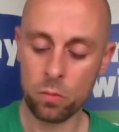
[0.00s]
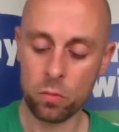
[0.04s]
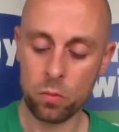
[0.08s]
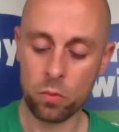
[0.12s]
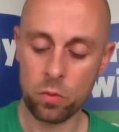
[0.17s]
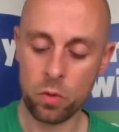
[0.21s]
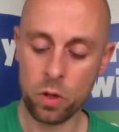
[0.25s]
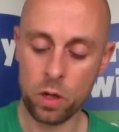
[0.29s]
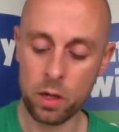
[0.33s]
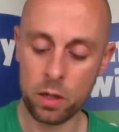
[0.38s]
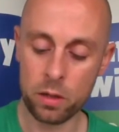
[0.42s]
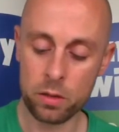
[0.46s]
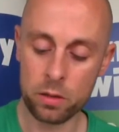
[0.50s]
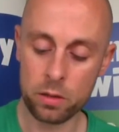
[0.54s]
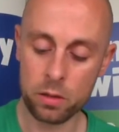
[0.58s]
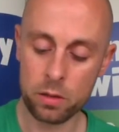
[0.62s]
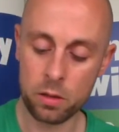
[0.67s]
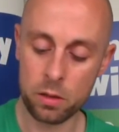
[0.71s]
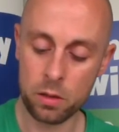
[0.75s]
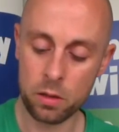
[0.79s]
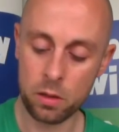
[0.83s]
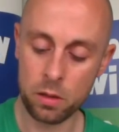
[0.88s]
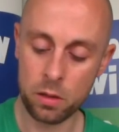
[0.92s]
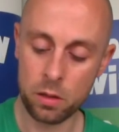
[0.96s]

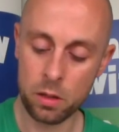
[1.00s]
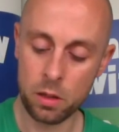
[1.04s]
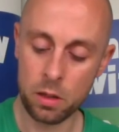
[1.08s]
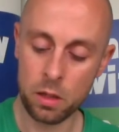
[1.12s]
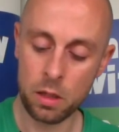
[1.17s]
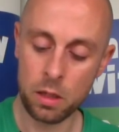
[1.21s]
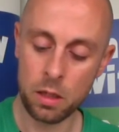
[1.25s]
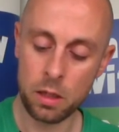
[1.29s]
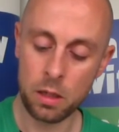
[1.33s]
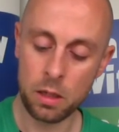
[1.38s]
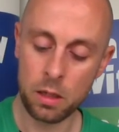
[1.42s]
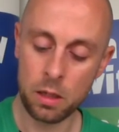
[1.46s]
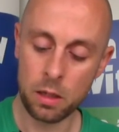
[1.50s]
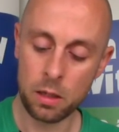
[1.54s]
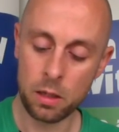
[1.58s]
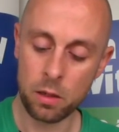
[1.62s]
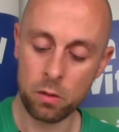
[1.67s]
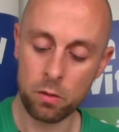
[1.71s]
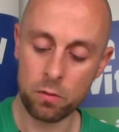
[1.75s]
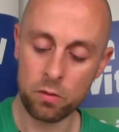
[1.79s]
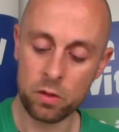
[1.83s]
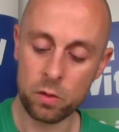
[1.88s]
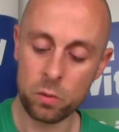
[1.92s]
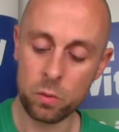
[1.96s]
Press.
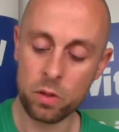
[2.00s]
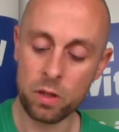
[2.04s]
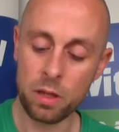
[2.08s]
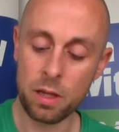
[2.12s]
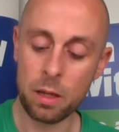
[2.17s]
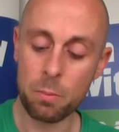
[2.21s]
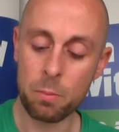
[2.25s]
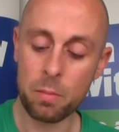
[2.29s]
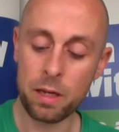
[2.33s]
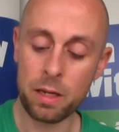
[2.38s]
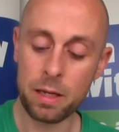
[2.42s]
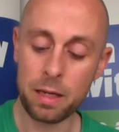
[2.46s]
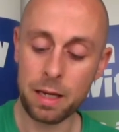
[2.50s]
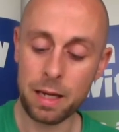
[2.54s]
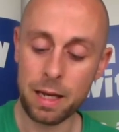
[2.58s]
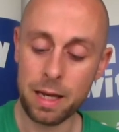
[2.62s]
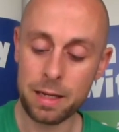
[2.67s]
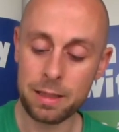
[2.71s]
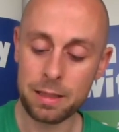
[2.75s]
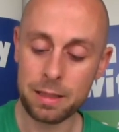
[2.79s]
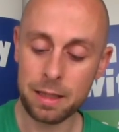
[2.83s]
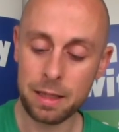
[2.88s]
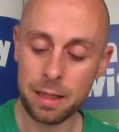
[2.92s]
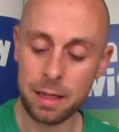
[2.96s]
Obviously, with there being
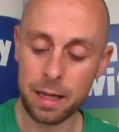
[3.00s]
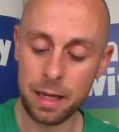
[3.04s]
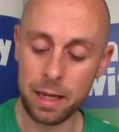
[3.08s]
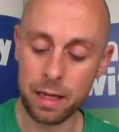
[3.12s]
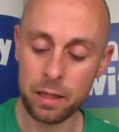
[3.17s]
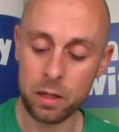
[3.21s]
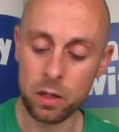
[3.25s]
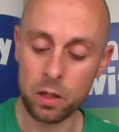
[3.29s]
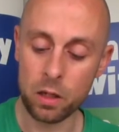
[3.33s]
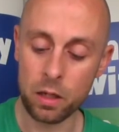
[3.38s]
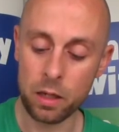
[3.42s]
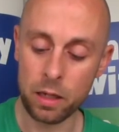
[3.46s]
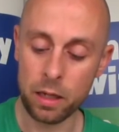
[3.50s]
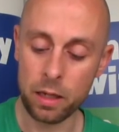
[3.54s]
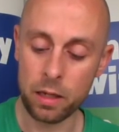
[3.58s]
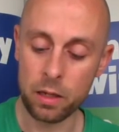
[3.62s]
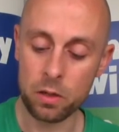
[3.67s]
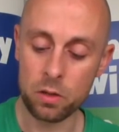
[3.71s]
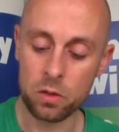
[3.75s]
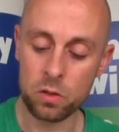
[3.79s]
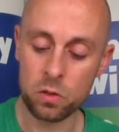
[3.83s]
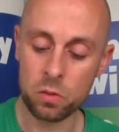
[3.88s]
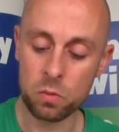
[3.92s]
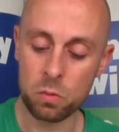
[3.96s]
less clay, you're going to get
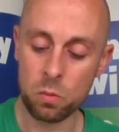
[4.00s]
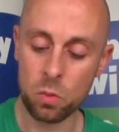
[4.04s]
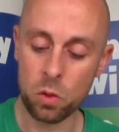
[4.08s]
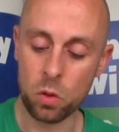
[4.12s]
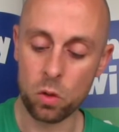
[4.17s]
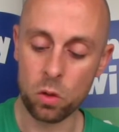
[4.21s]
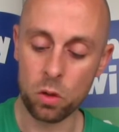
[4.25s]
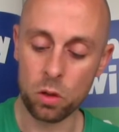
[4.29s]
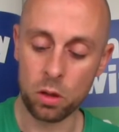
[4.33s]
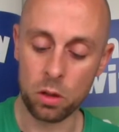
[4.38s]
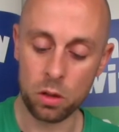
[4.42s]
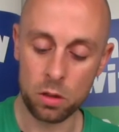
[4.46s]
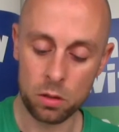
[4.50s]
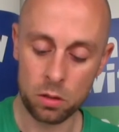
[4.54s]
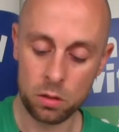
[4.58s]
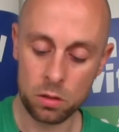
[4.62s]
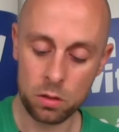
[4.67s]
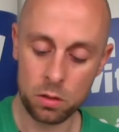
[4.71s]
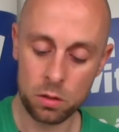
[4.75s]
a smaller